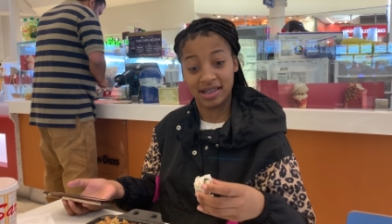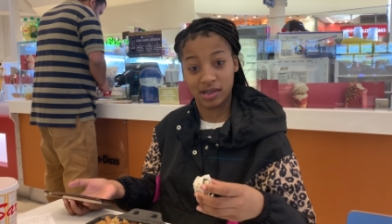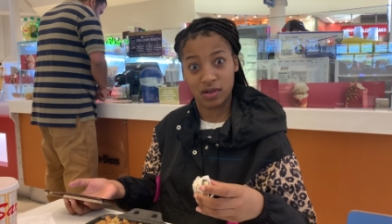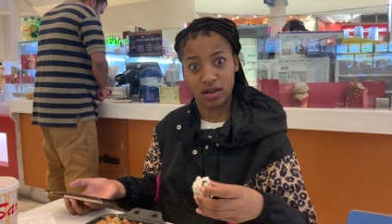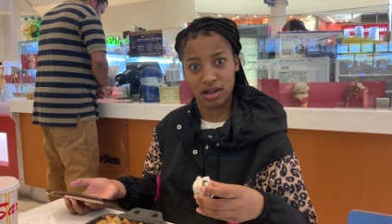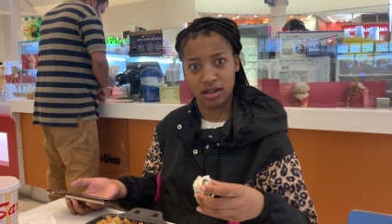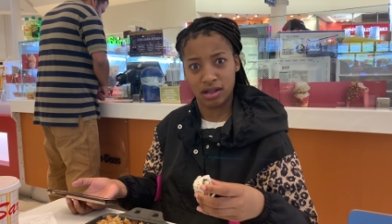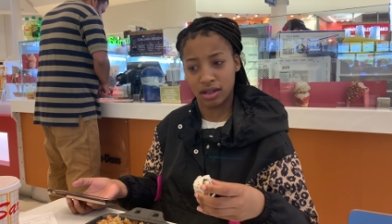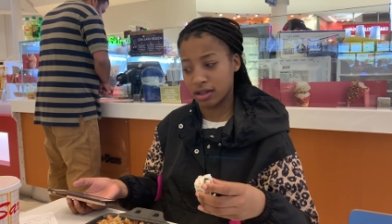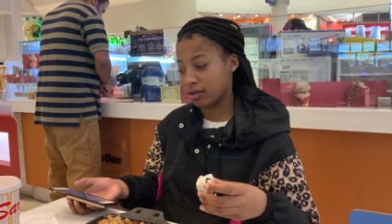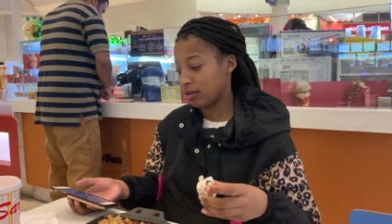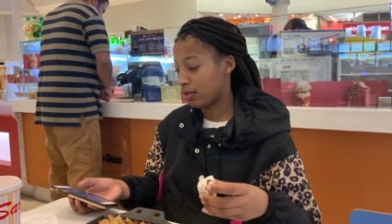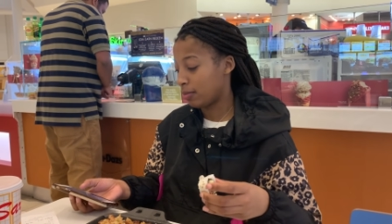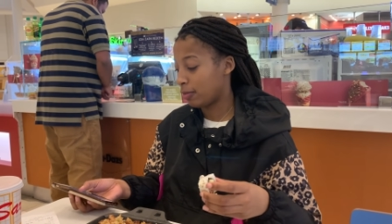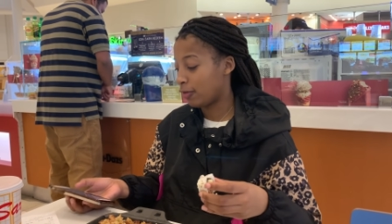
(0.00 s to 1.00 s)

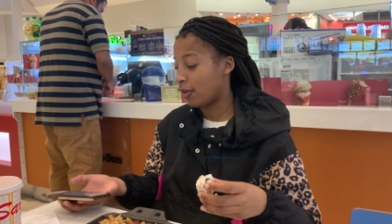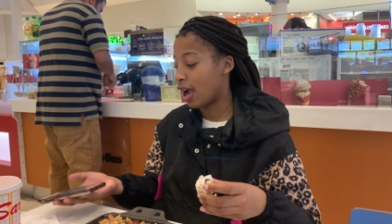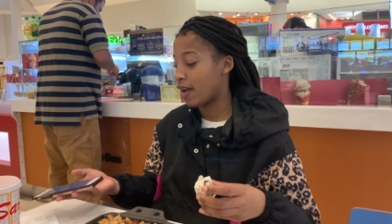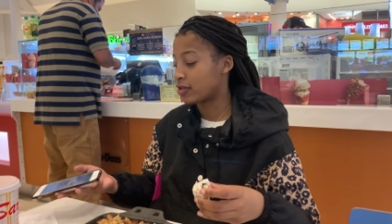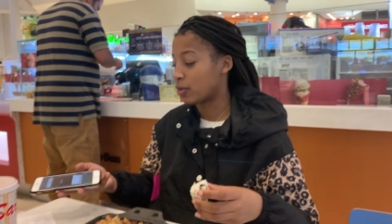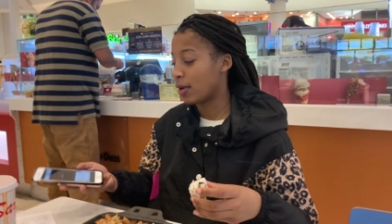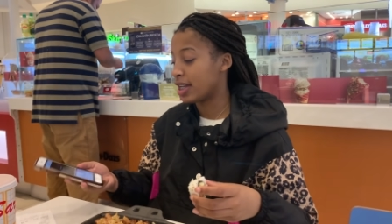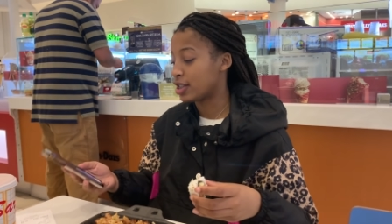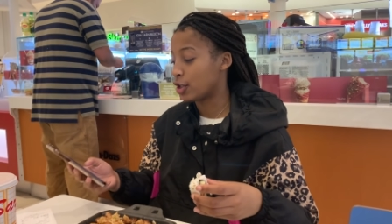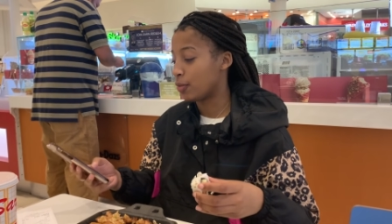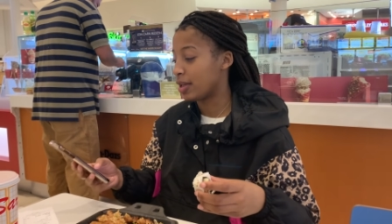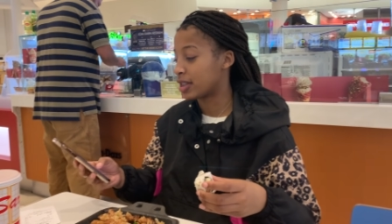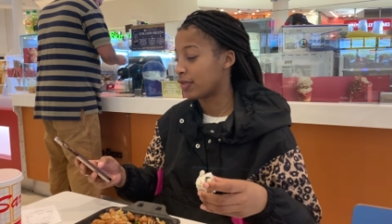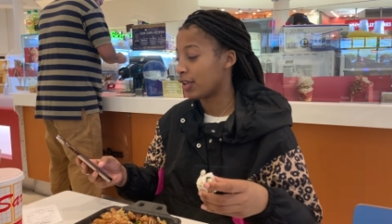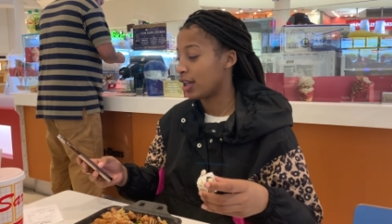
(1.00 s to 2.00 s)
Instagram before I have to wait two
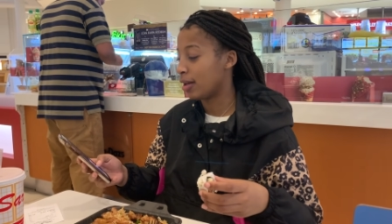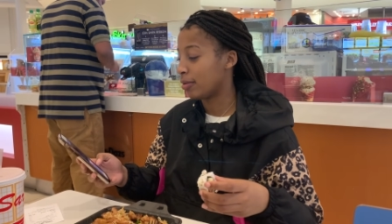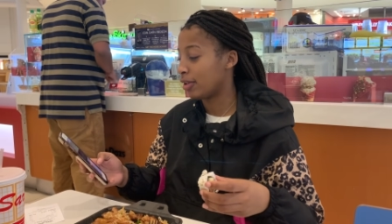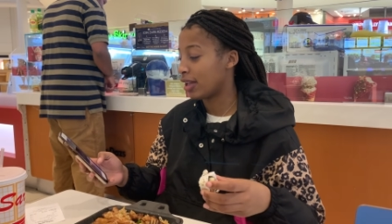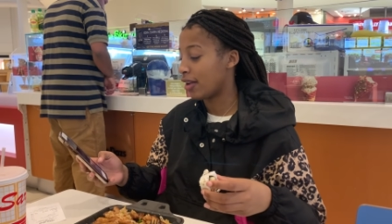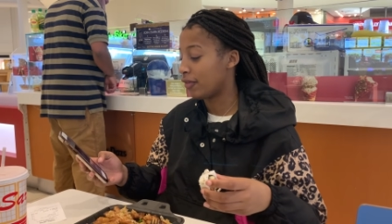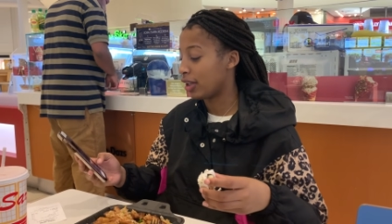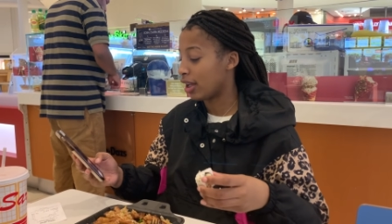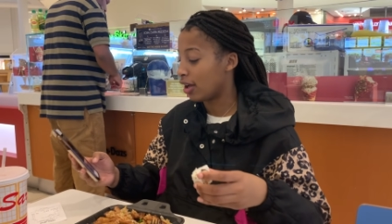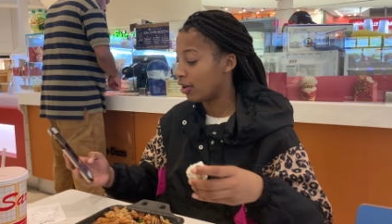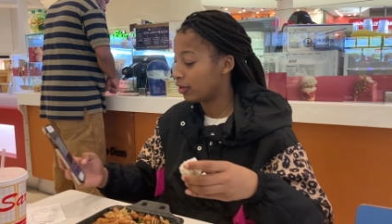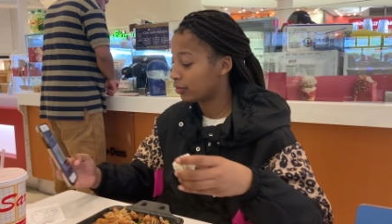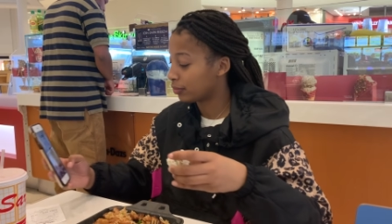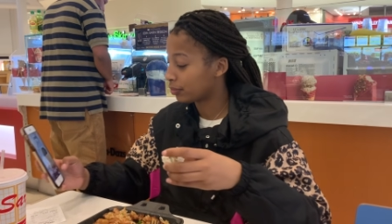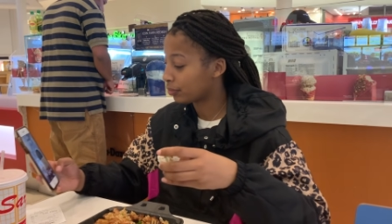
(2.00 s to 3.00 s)
weeks for you to upload that video.
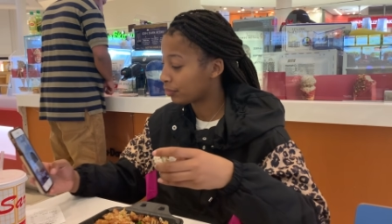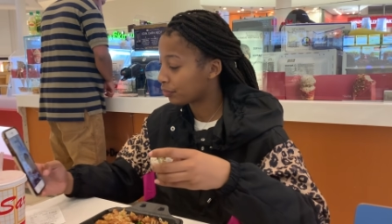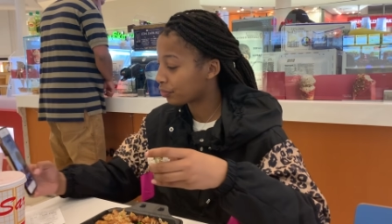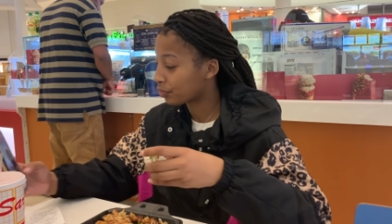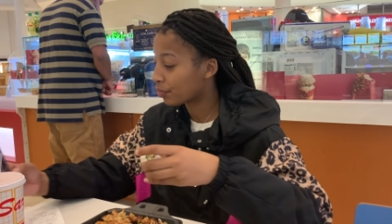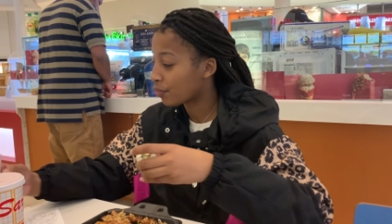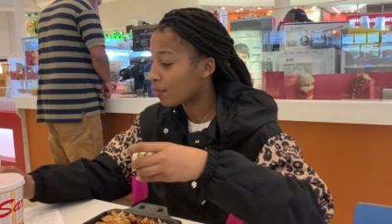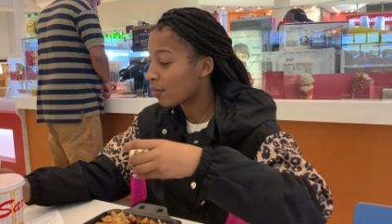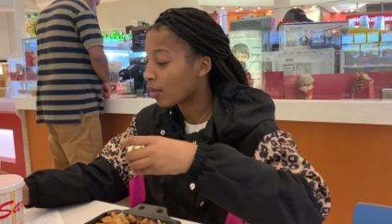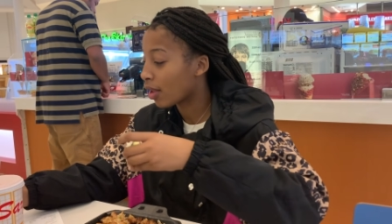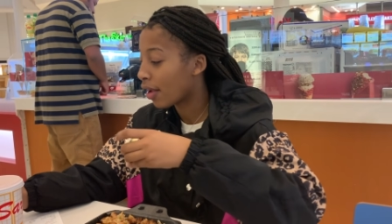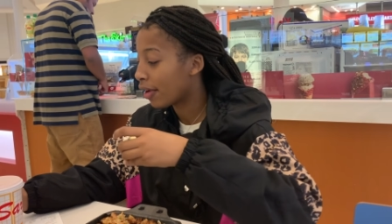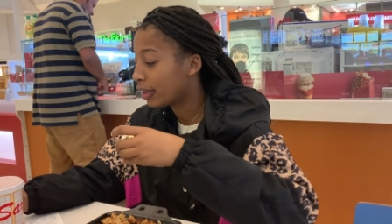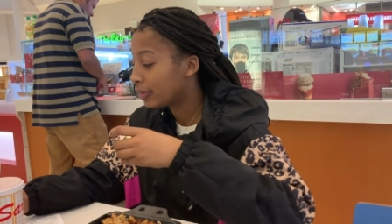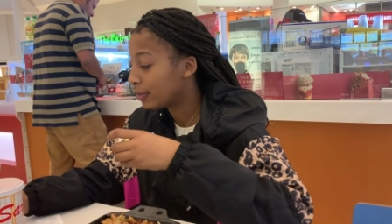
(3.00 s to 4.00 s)
I'm dead. I could have
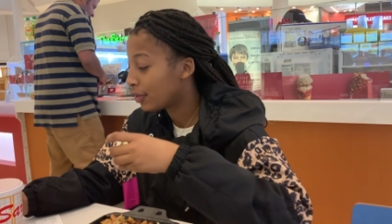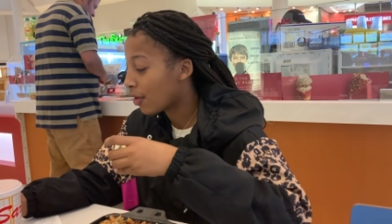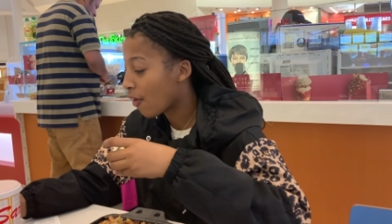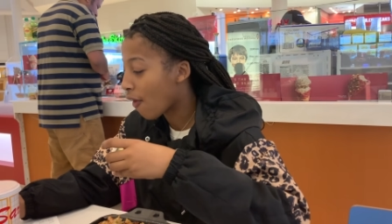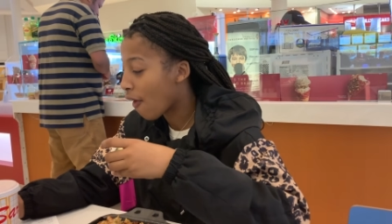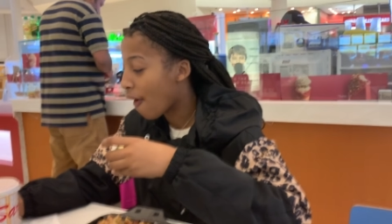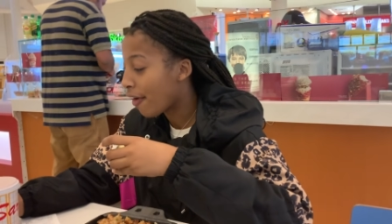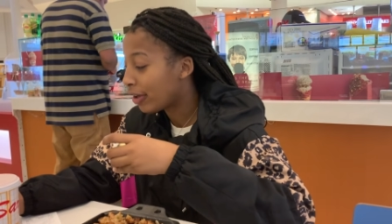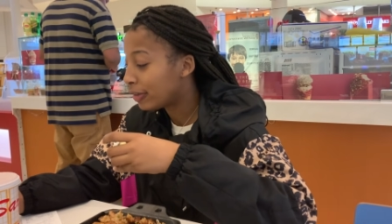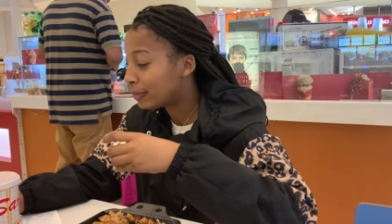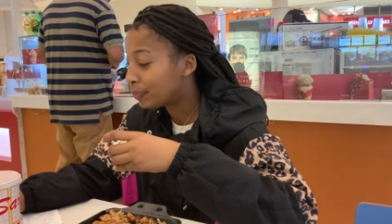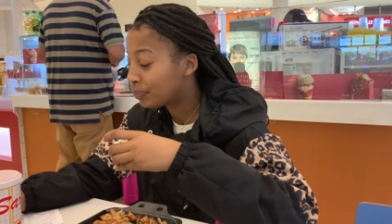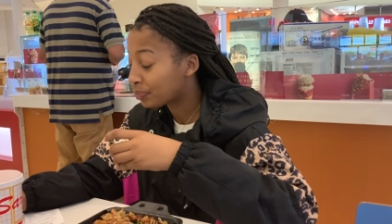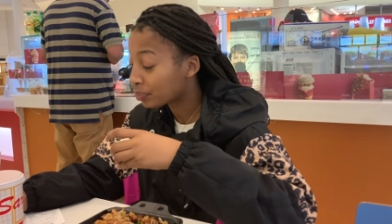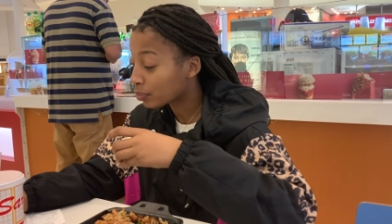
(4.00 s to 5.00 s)
sent you the clip, but since you
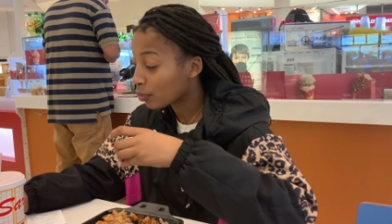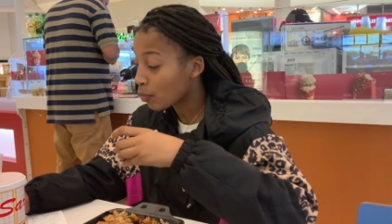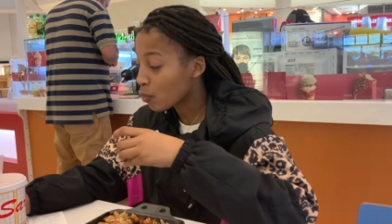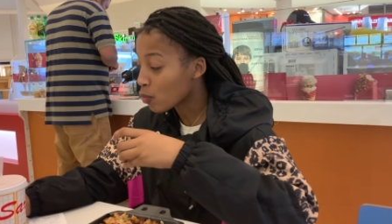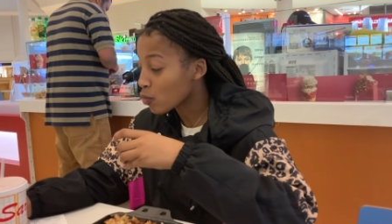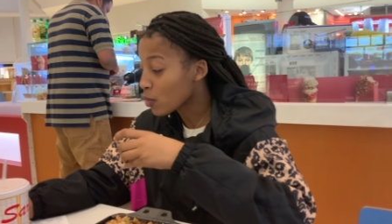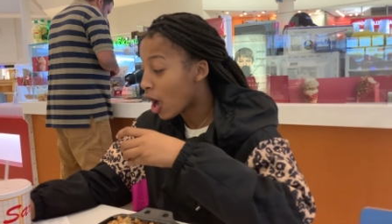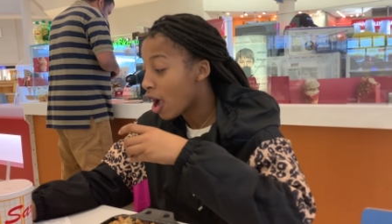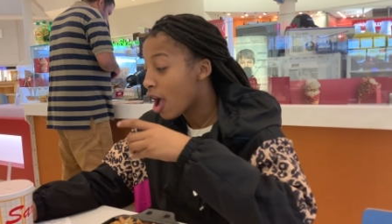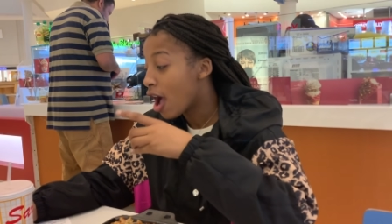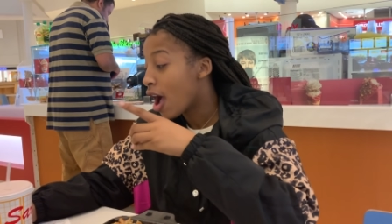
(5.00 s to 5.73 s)
want to be smart, go ahead.